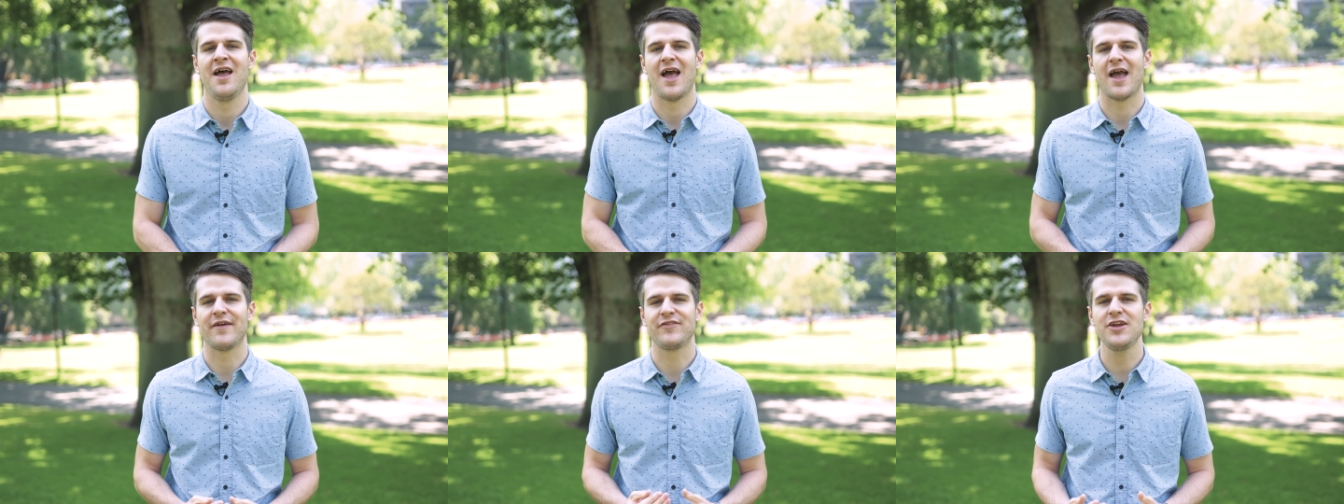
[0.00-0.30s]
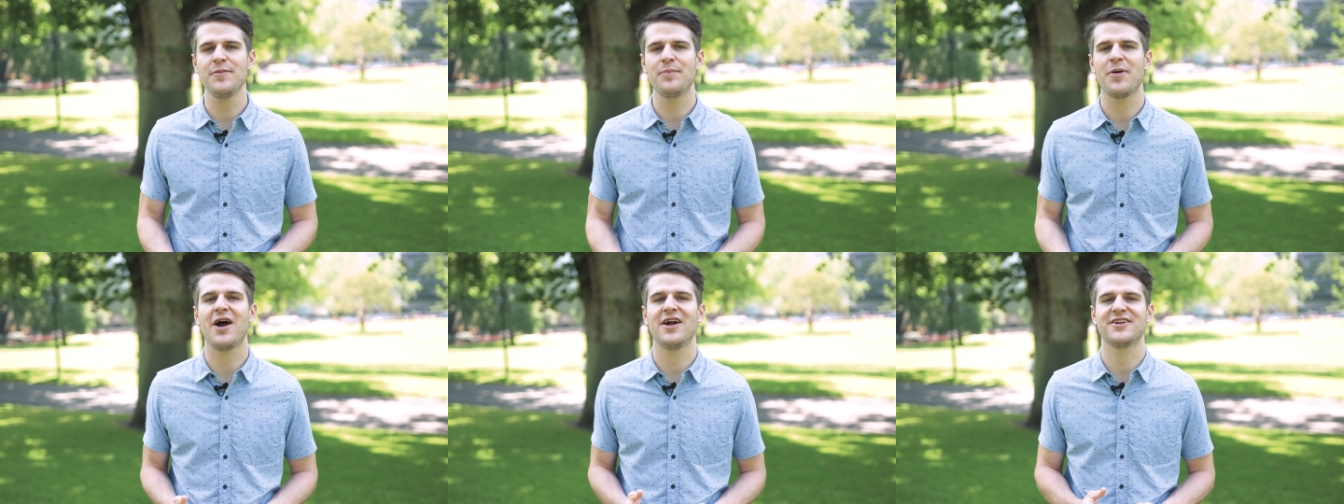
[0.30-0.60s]
If
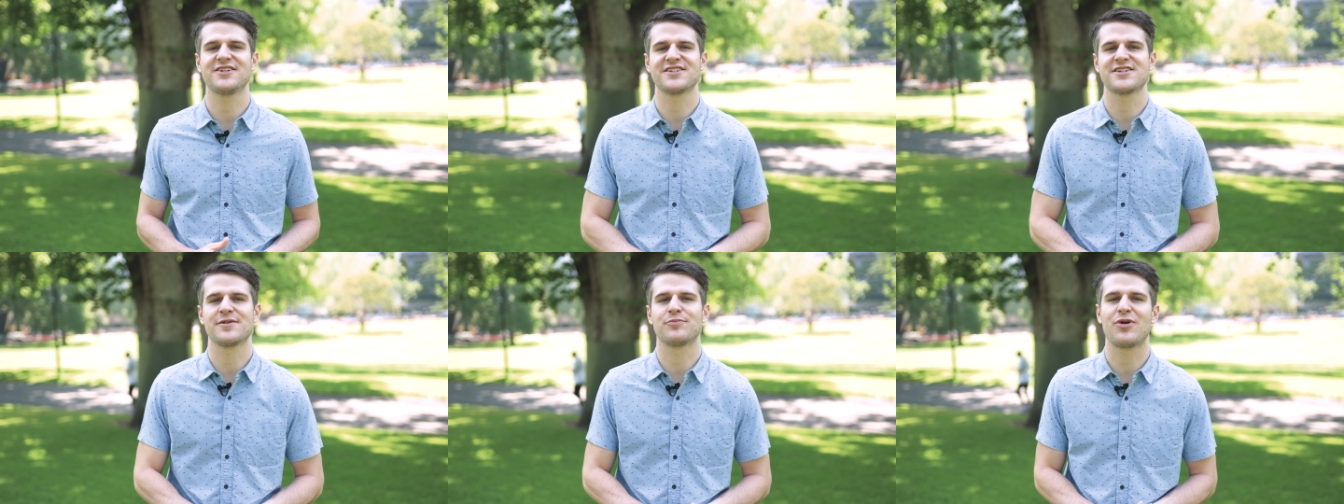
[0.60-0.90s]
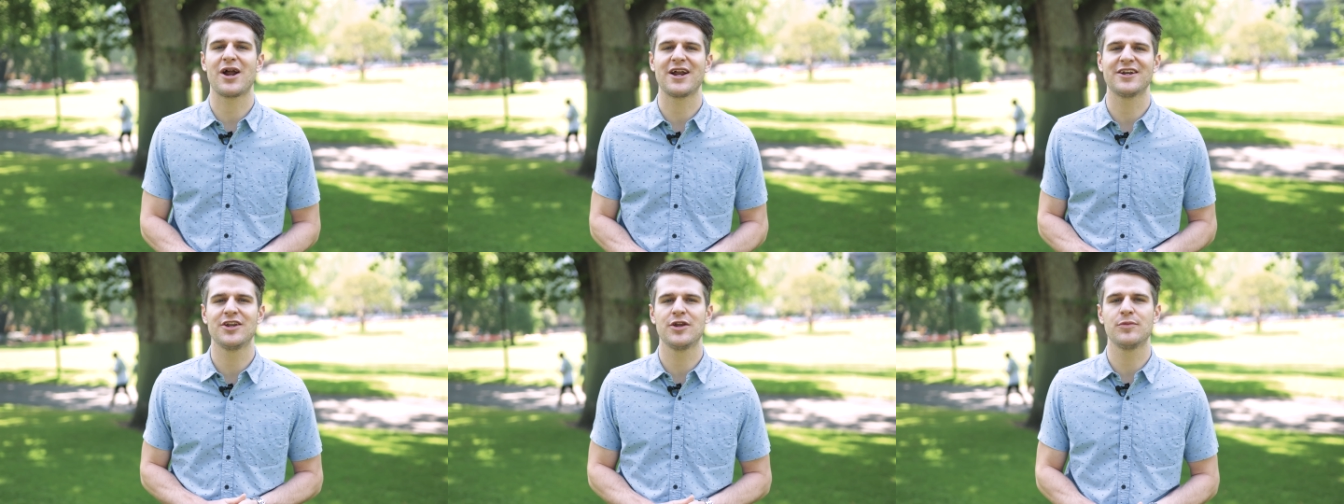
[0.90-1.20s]
you purchase a
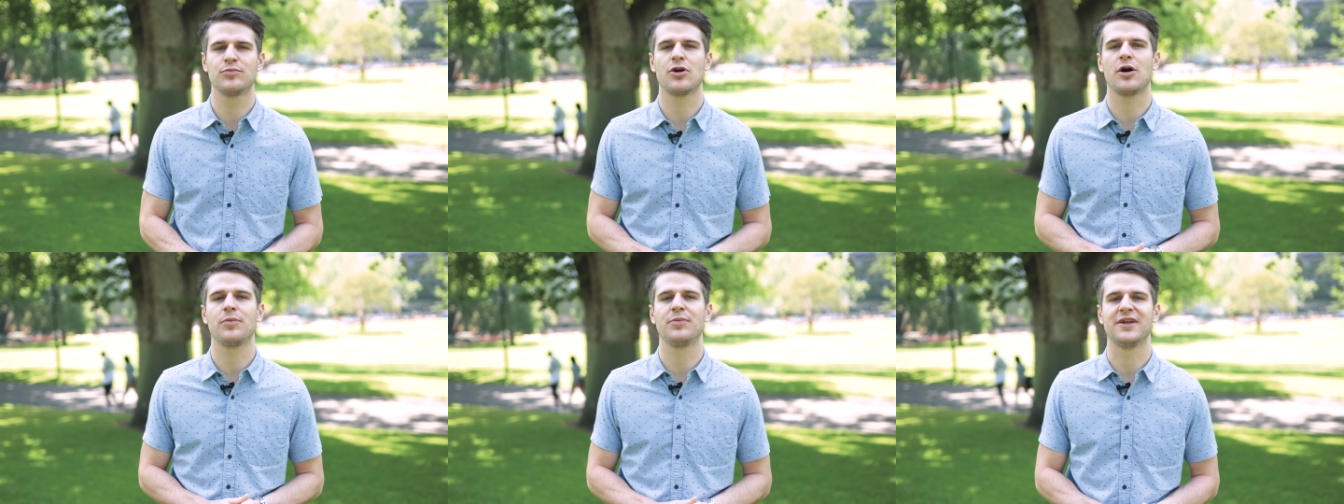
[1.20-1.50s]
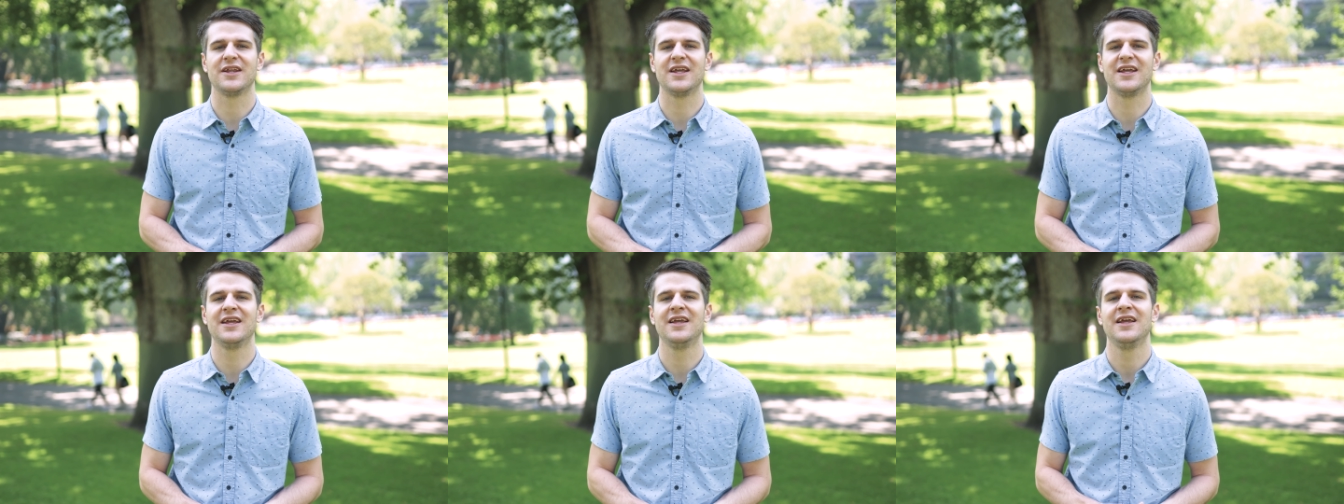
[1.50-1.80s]
brand new
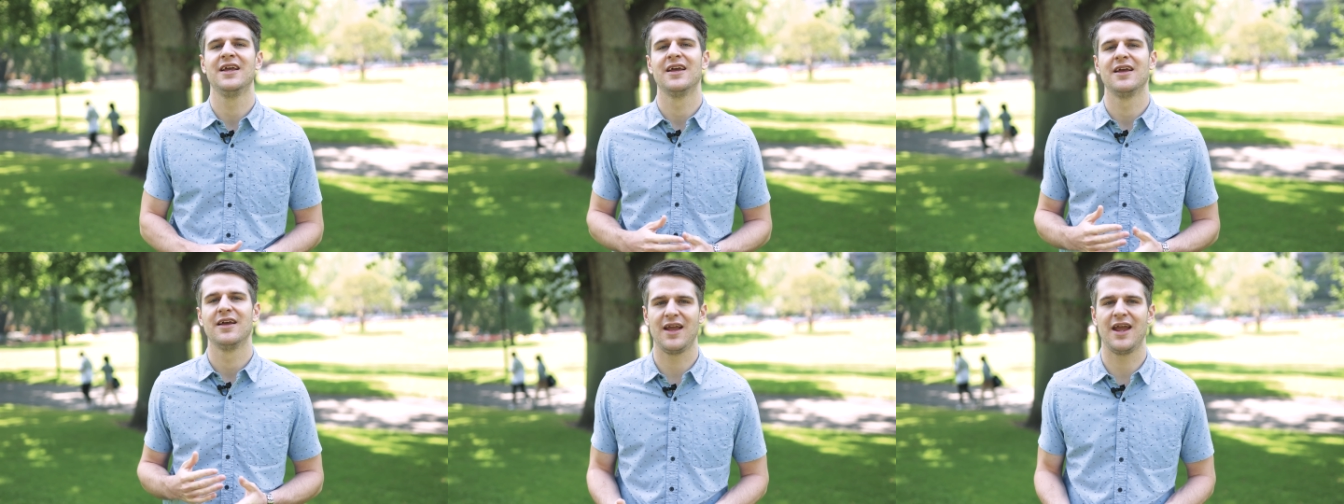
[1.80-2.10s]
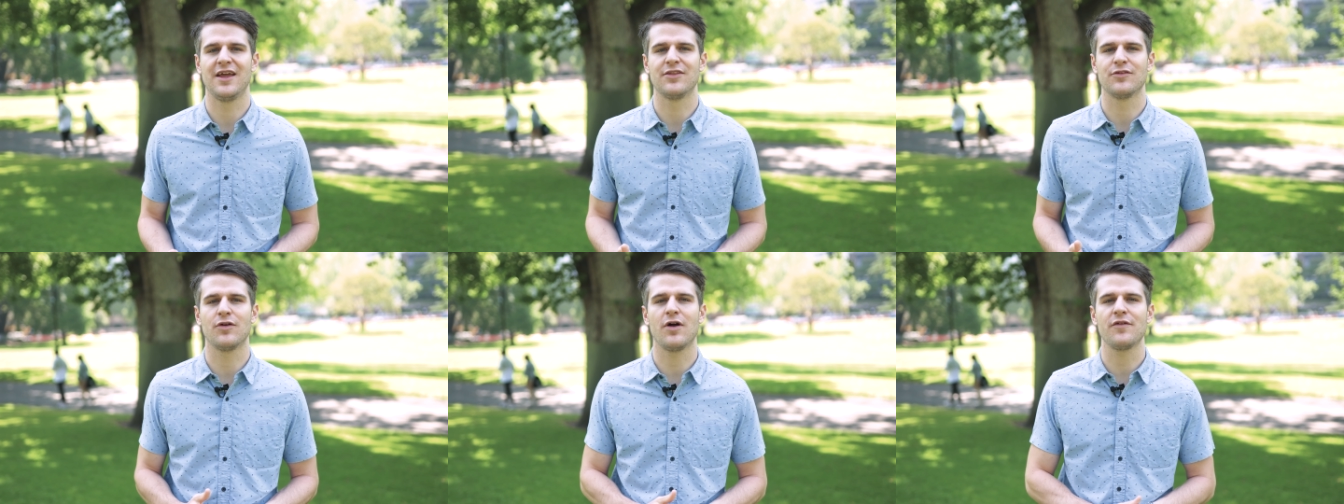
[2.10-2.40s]
property,
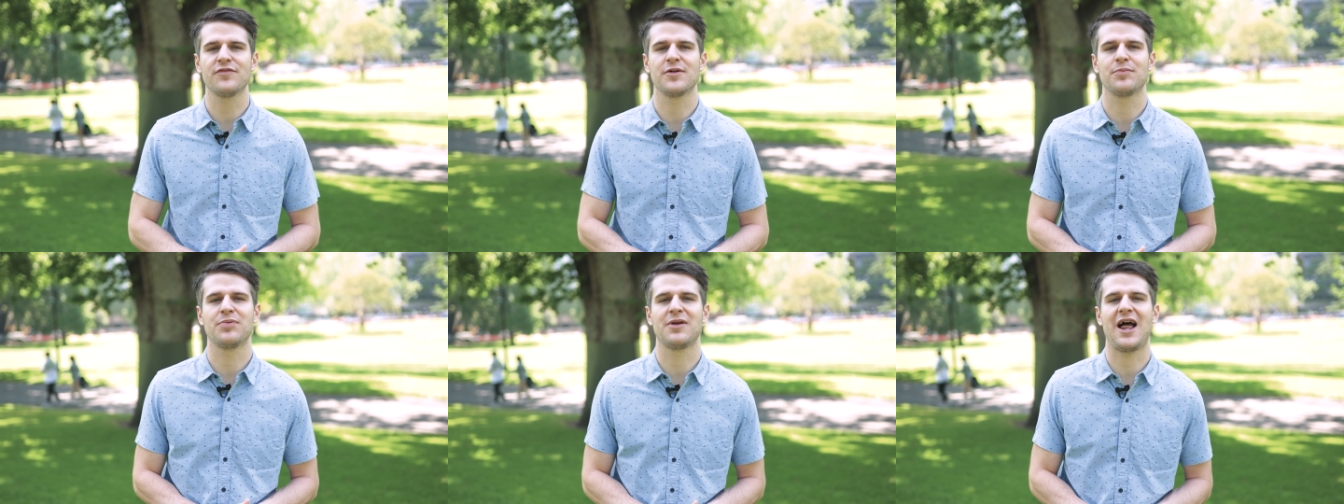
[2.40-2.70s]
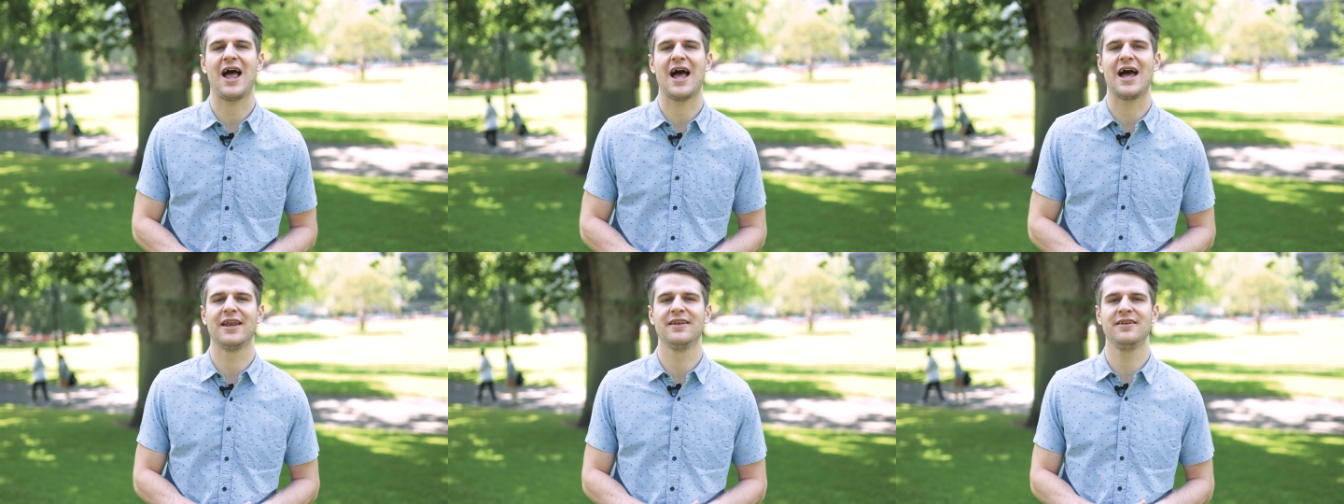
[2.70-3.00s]
either off the
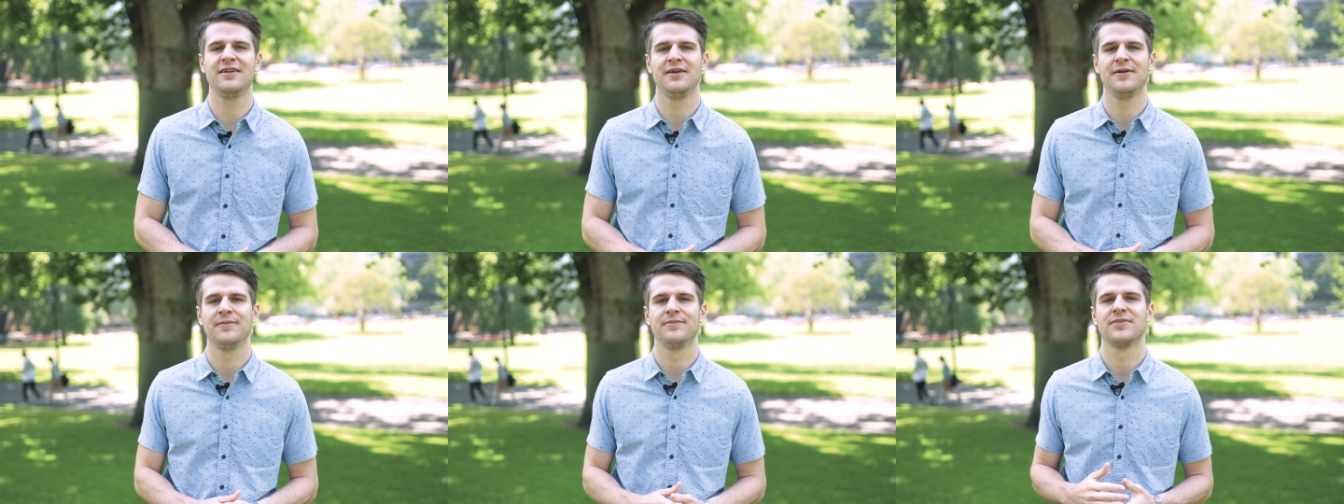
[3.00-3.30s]
plan,